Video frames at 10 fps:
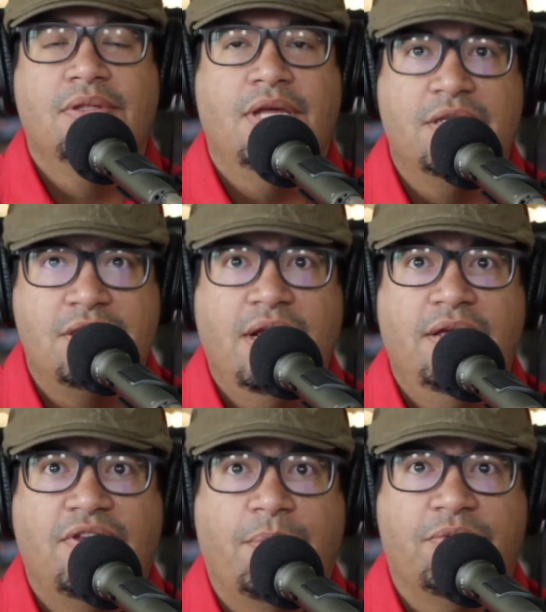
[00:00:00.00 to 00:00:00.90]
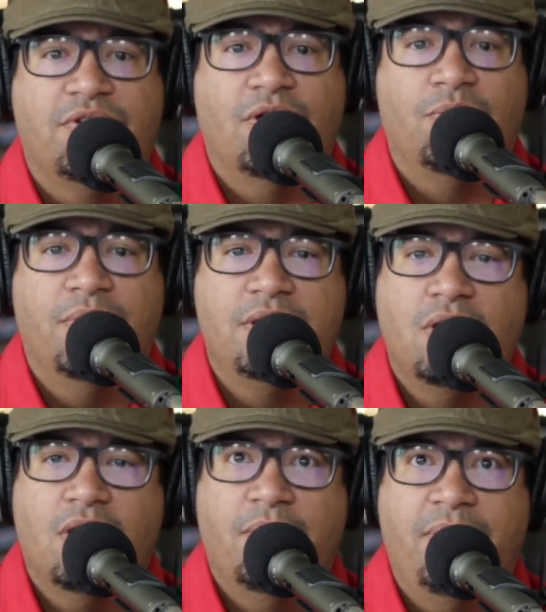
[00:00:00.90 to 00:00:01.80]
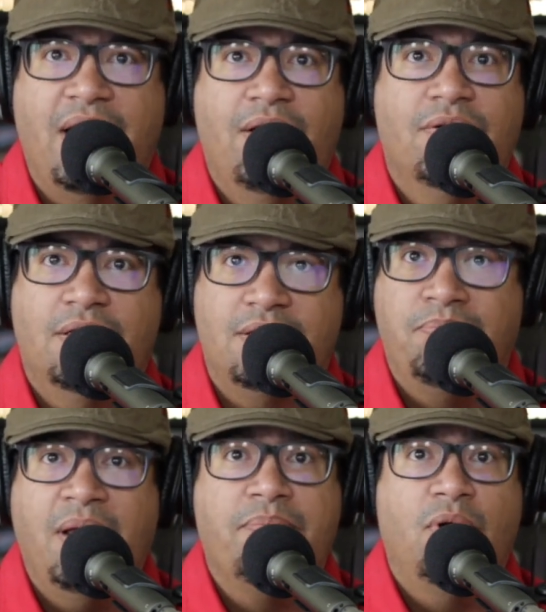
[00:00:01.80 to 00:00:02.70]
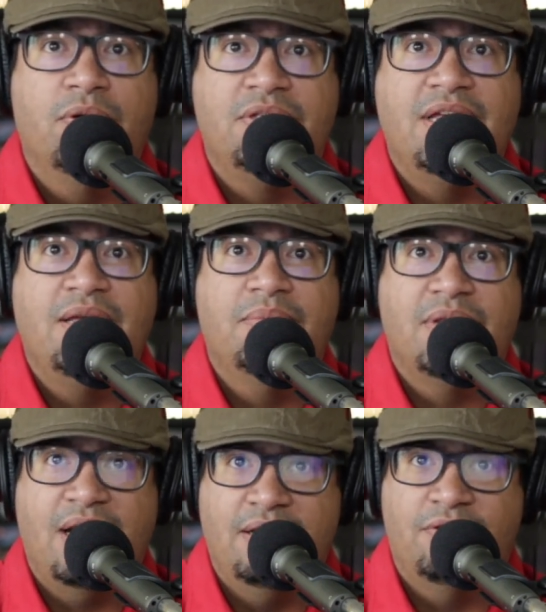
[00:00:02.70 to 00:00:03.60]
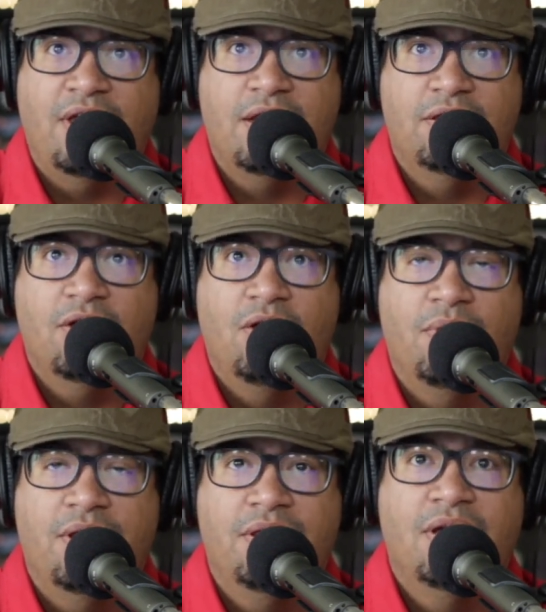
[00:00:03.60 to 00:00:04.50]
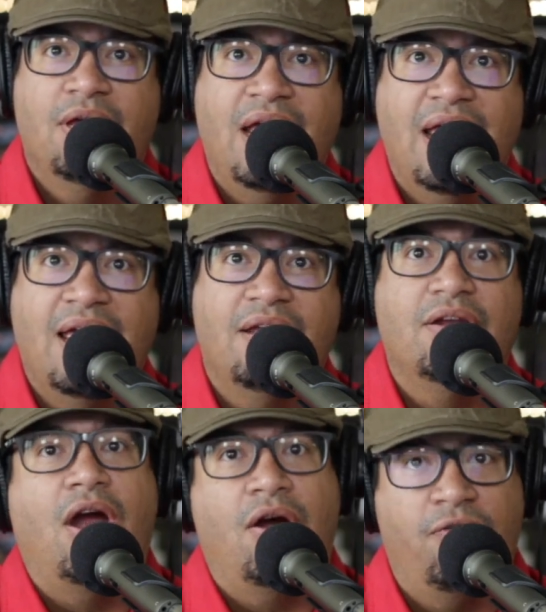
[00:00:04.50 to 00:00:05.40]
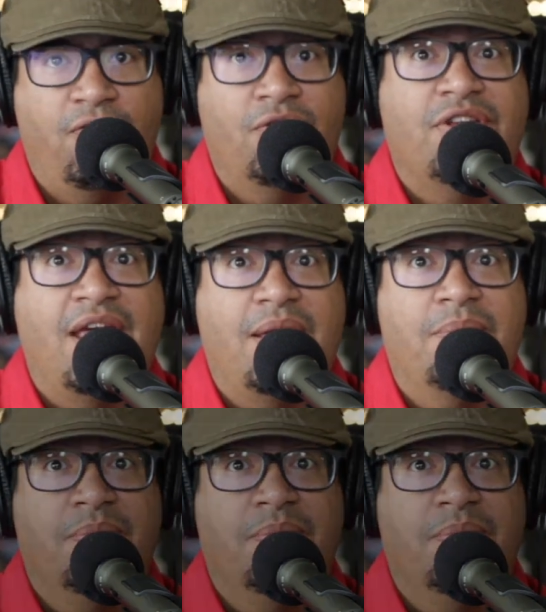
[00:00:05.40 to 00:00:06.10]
In today's episode, we talk about the Blood Bowl team that I decided to go with and our first game.